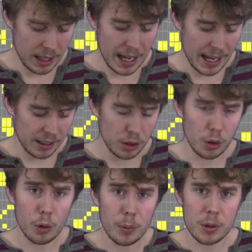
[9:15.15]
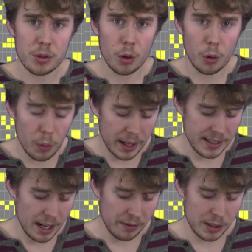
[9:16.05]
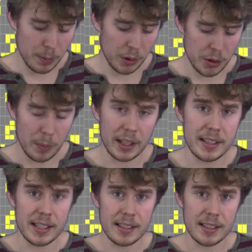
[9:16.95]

and almost always have responsibilities